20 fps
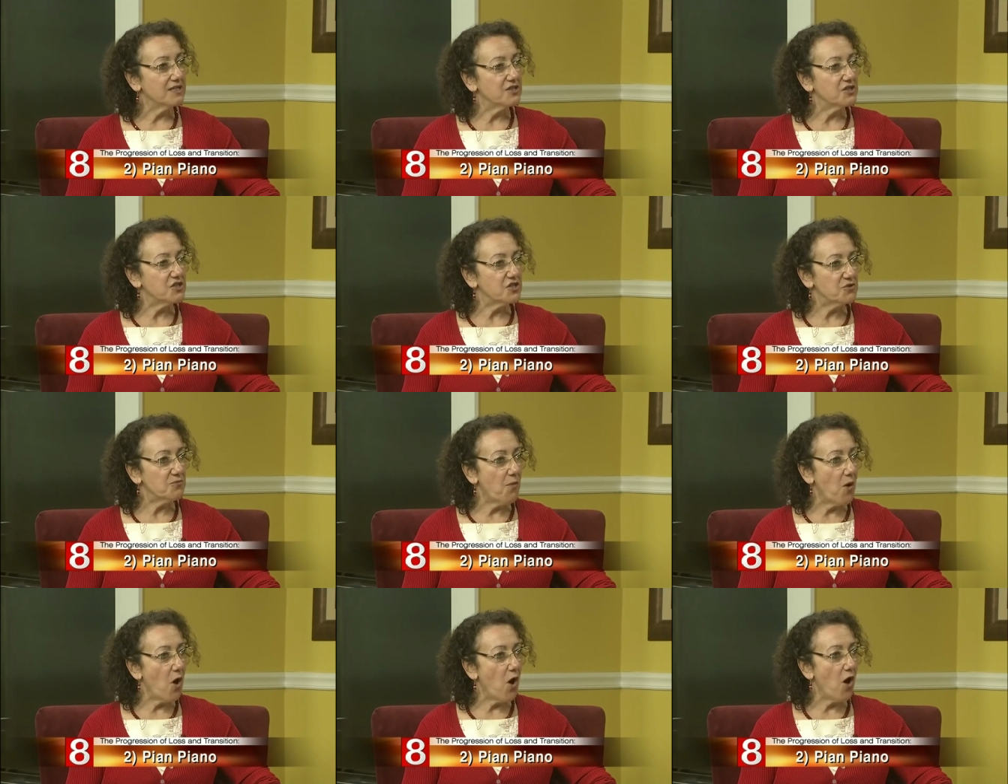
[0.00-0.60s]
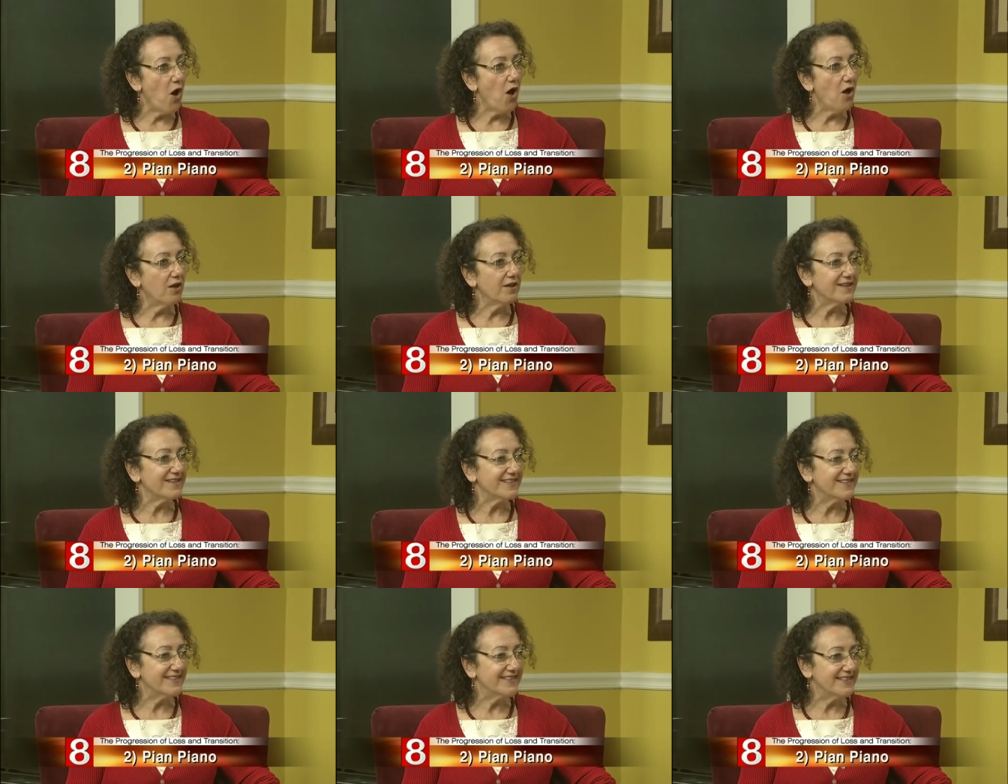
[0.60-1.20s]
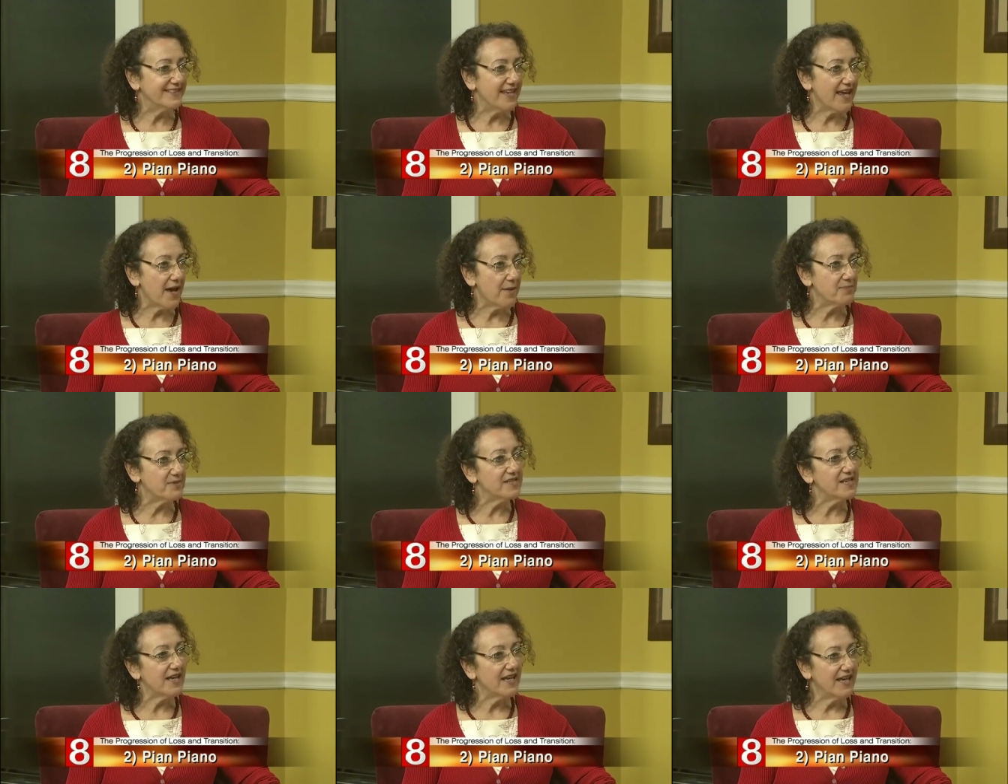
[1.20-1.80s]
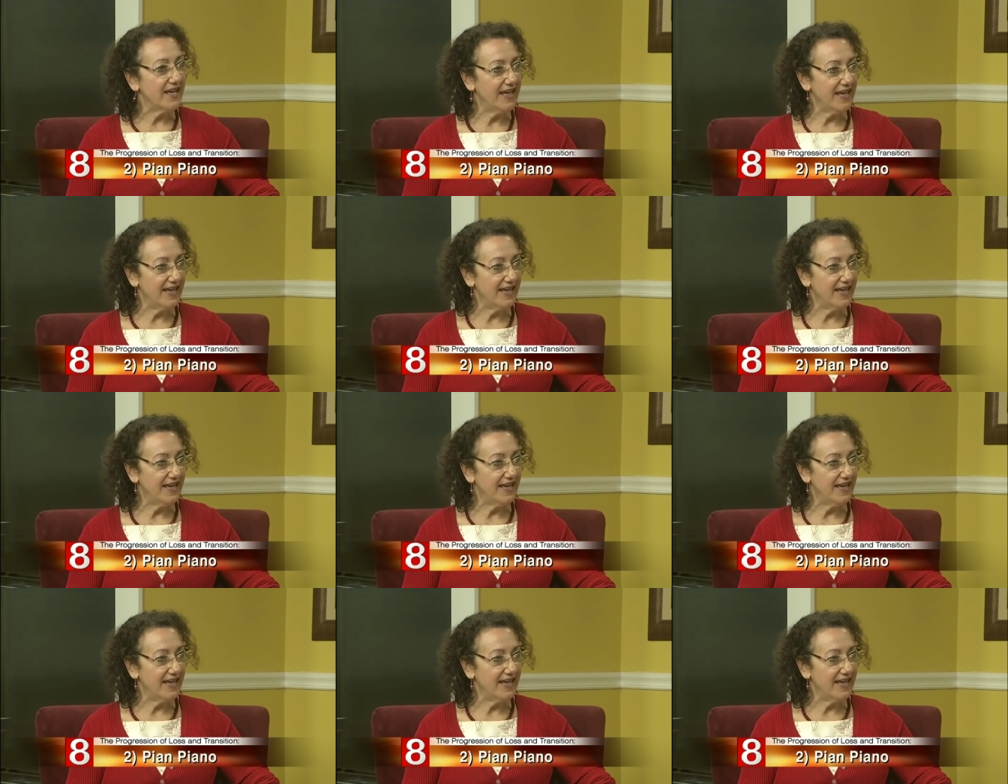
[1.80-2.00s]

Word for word: small steps,